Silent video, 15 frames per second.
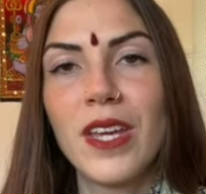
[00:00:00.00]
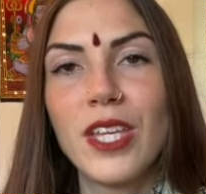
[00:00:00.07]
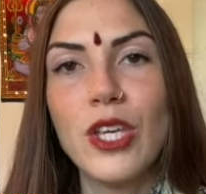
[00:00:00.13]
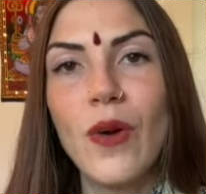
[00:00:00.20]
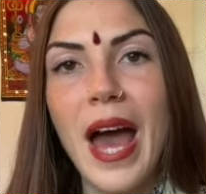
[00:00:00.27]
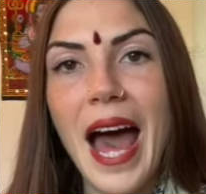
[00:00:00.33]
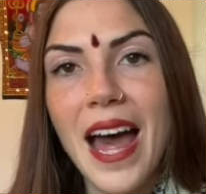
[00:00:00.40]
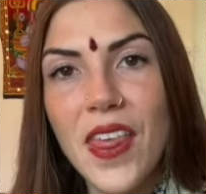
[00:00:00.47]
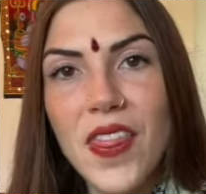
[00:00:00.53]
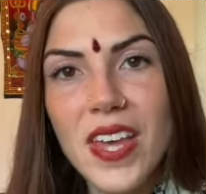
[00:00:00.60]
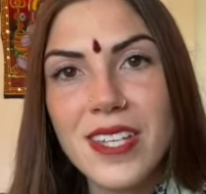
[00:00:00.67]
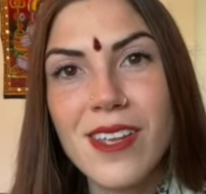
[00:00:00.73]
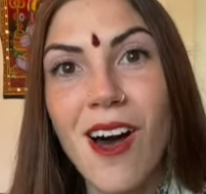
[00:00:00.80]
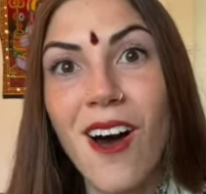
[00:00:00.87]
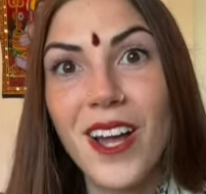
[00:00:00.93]
You add
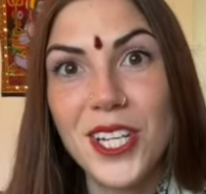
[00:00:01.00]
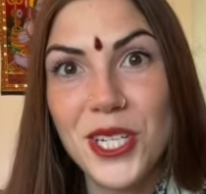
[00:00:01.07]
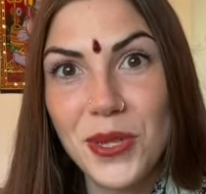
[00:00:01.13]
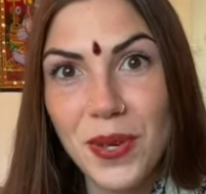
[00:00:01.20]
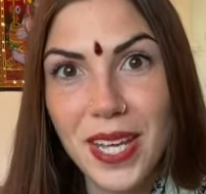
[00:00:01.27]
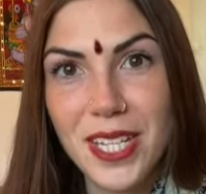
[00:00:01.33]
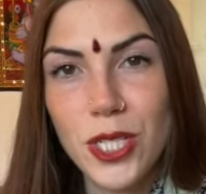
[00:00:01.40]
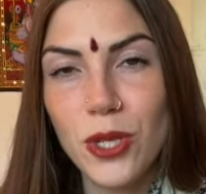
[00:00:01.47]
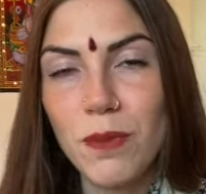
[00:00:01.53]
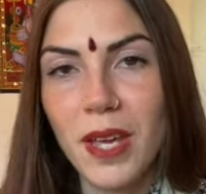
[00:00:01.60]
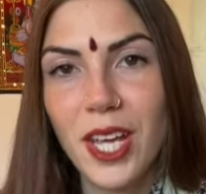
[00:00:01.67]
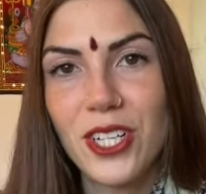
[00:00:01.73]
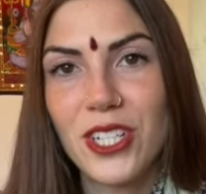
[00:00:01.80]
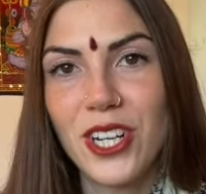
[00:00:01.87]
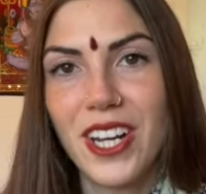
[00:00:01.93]
this onto it to
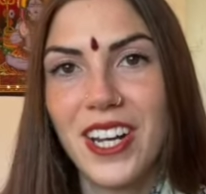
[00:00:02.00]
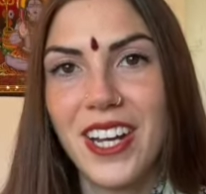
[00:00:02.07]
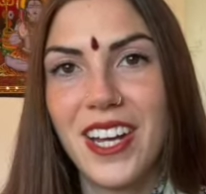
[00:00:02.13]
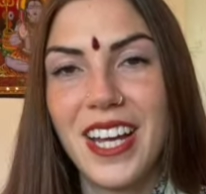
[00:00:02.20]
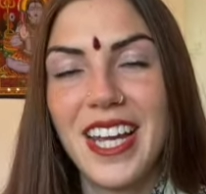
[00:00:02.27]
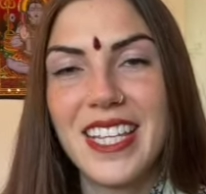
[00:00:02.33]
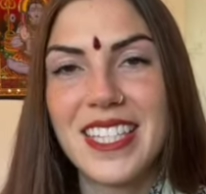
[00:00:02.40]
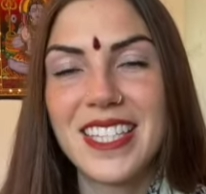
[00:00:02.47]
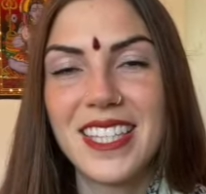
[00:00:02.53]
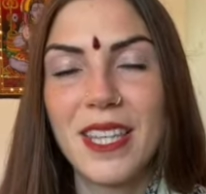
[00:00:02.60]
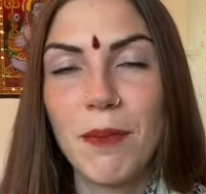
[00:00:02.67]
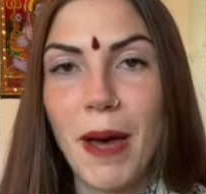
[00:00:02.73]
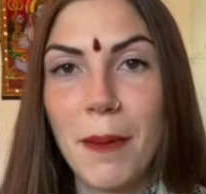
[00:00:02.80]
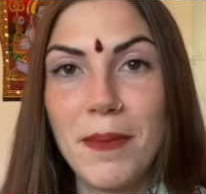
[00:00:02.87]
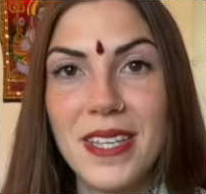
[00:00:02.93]
make sure it's the
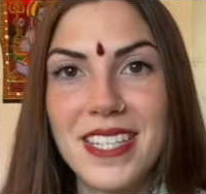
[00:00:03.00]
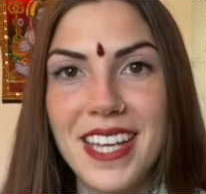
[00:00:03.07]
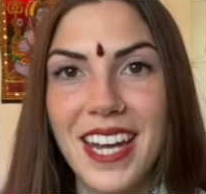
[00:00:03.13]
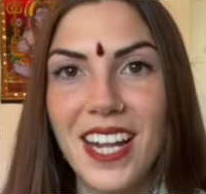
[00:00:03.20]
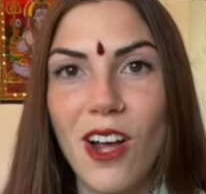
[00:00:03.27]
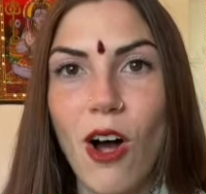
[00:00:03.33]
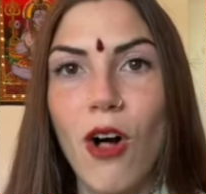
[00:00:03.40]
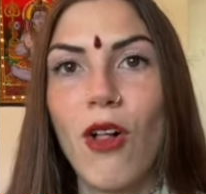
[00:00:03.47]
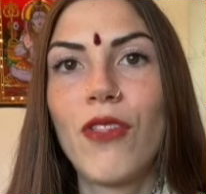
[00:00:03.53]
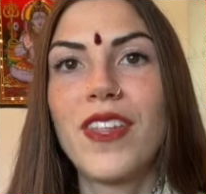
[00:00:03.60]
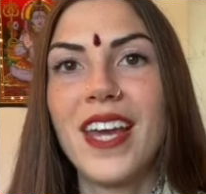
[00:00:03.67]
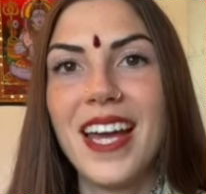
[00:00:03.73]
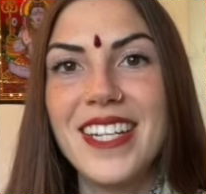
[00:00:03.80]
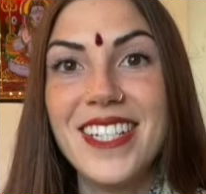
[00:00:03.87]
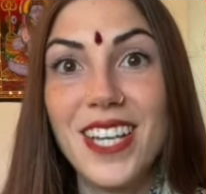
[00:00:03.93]
puppy's getting all
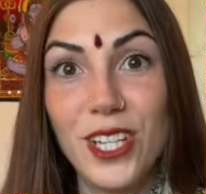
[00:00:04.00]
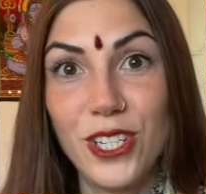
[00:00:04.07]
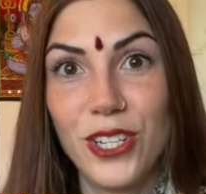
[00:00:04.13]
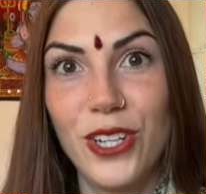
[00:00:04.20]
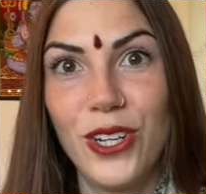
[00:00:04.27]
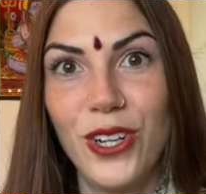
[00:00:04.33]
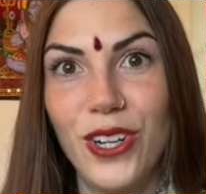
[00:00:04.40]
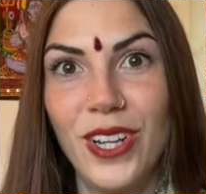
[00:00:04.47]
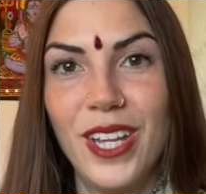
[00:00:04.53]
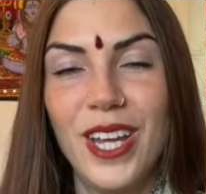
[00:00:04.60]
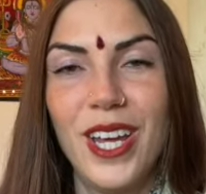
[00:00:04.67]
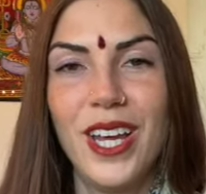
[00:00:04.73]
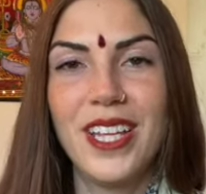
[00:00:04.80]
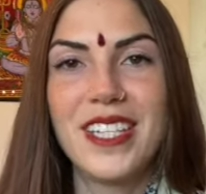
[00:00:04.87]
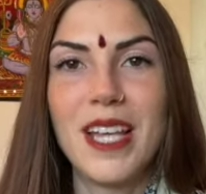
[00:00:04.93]
the additional
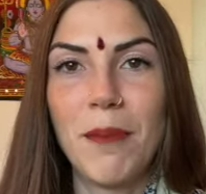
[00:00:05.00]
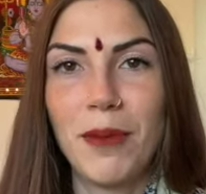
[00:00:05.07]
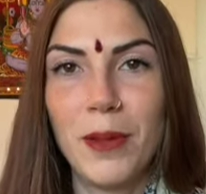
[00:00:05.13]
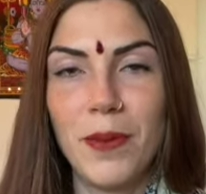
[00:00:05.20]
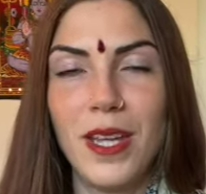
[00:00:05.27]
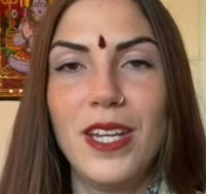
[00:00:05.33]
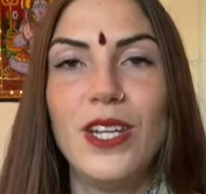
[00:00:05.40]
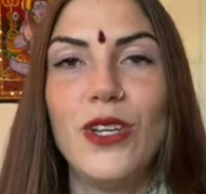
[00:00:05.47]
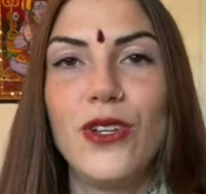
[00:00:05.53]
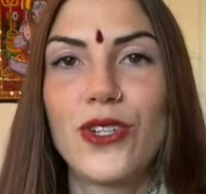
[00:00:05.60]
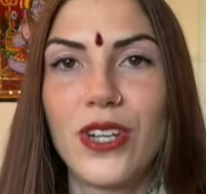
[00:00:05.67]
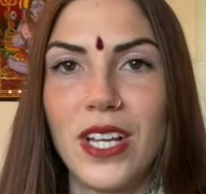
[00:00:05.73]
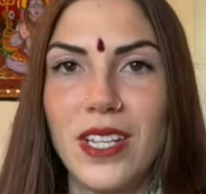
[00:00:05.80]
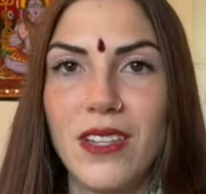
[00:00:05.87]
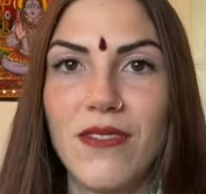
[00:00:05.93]
supplement
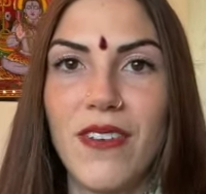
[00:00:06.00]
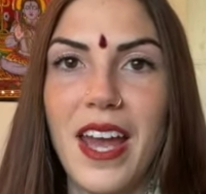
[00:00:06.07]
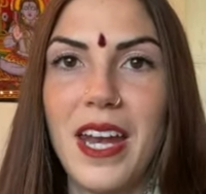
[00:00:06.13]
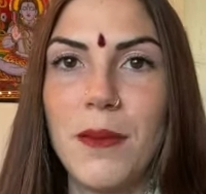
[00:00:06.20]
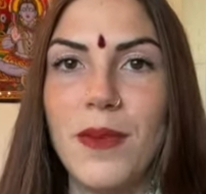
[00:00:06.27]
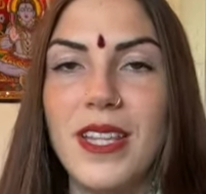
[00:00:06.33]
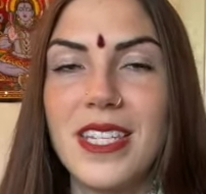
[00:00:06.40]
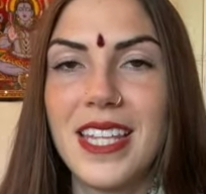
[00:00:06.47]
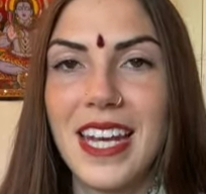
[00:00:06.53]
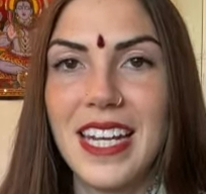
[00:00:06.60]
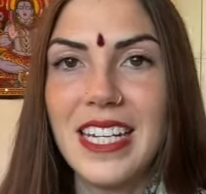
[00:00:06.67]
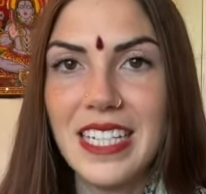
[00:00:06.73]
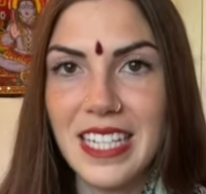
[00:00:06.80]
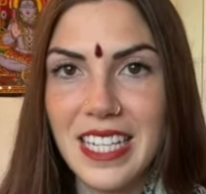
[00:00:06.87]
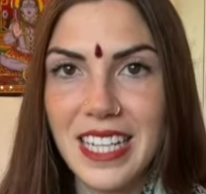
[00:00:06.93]
nutrients vitamins that it
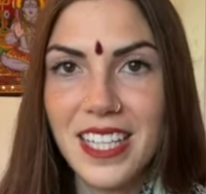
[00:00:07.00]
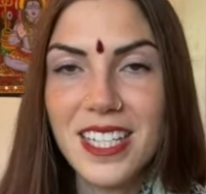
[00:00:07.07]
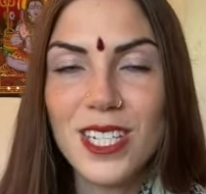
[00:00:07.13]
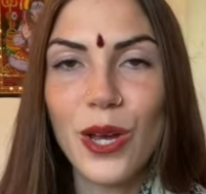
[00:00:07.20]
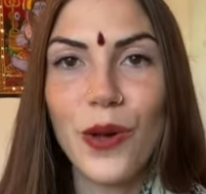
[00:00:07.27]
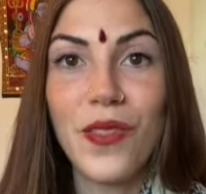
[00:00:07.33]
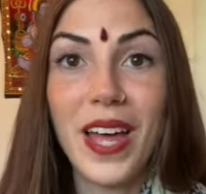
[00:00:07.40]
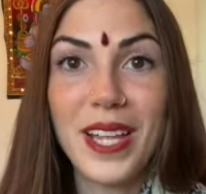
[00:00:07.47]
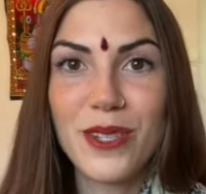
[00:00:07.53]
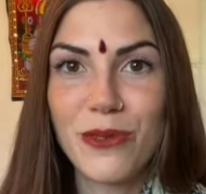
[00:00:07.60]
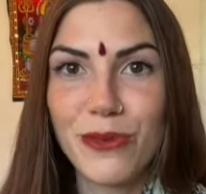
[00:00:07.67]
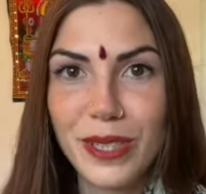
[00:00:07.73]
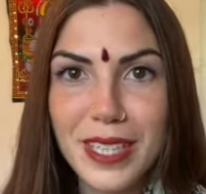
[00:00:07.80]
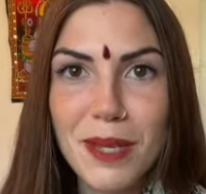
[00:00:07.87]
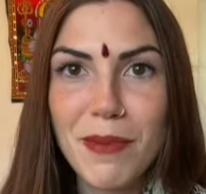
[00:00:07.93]
needs so that's
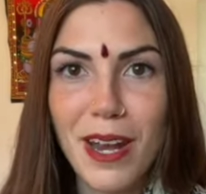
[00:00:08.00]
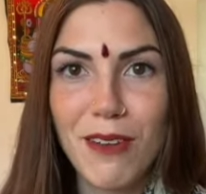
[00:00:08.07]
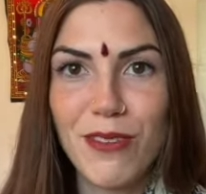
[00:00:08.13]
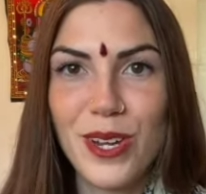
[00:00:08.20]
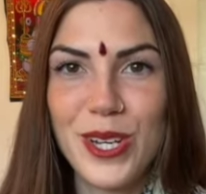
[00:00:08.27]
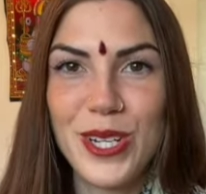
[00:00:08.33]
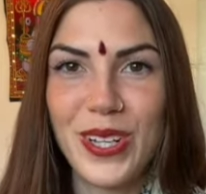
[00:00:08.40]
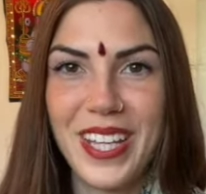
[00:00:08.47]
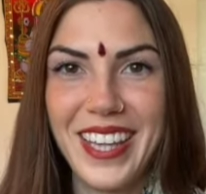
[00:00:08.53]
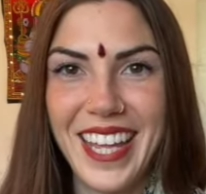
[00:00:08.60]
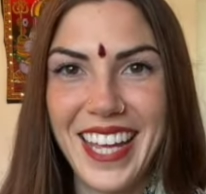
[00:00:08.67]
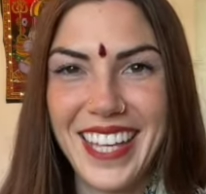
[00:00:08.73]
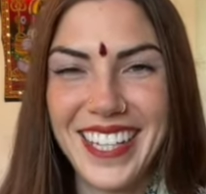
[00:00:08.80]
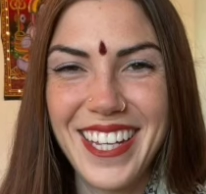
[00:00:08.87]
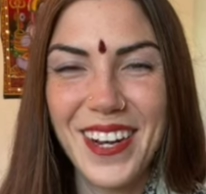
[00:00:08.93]
really beneficial and
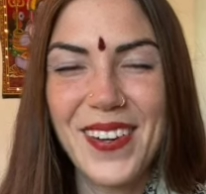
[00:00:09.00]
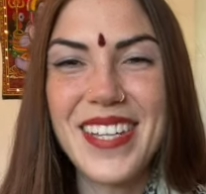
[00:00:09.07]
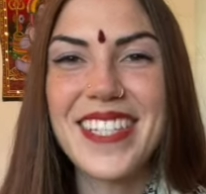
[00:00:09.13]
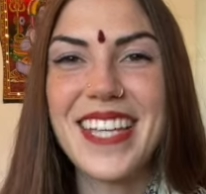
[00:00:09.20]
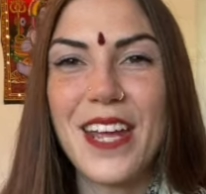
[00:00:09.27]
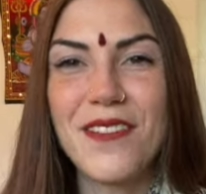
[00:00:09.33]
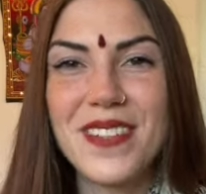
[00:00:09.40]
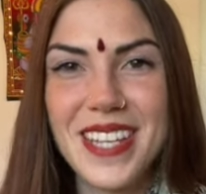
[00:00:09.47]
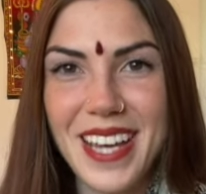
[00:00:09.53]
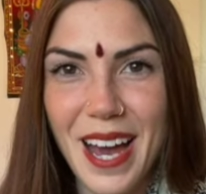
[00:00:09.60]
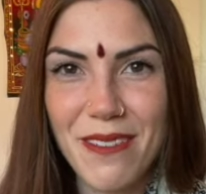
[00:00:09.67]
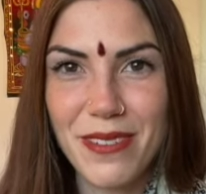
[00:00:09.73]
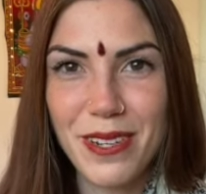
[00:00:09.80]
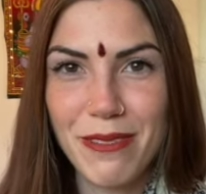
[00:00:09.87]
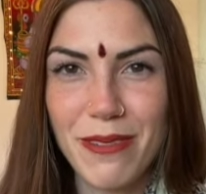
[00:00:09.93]
like a you know a safety
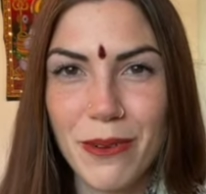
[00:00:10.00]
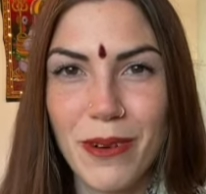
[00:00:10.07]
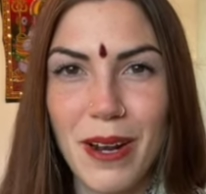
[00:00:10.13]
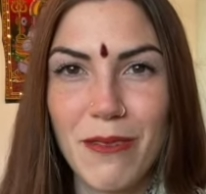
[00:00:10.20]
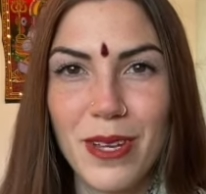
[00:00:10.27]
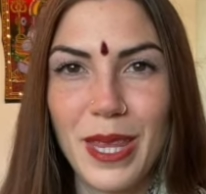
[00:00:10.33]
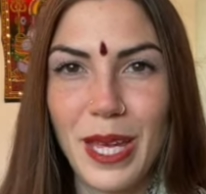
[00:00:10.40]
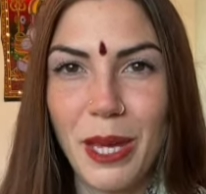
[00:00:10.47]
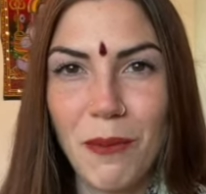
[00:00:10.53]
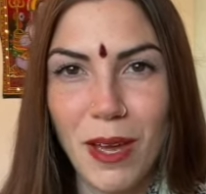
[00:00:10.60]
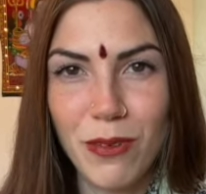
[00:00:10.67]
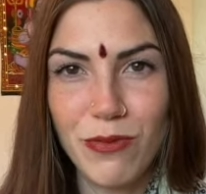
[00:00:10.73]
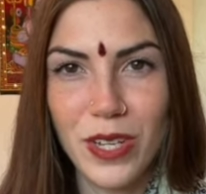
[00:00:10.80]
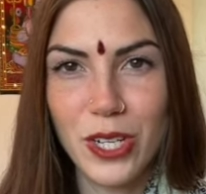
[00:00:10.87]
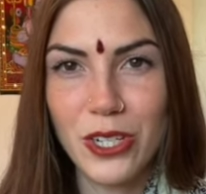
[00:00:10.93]
cover for whatever that you
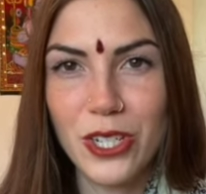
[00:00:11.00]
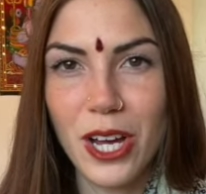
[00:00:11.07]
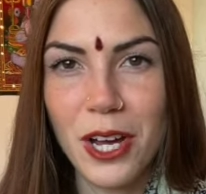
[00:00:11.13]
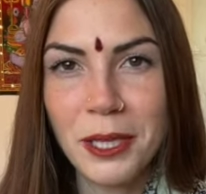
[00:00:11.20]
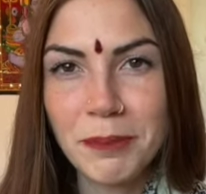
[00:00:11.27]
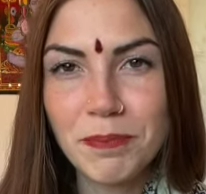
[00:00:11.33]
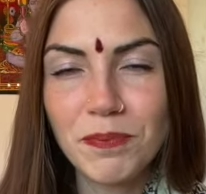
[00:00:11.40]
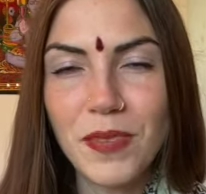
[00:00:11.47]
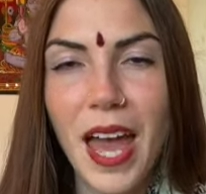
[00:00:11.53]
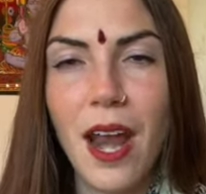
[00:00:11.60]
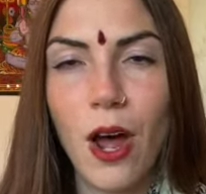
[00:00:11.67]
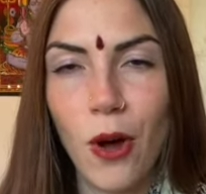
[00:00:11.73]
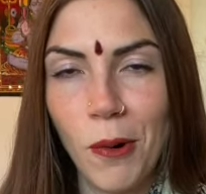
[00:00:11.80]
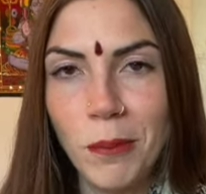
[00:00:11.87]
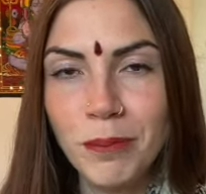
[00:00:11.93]
might feed your dog at
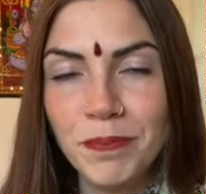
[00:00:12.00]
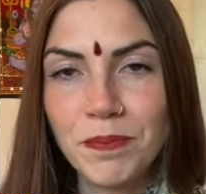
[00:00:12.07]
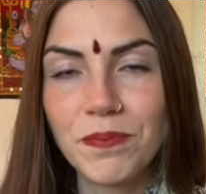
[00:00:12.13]
home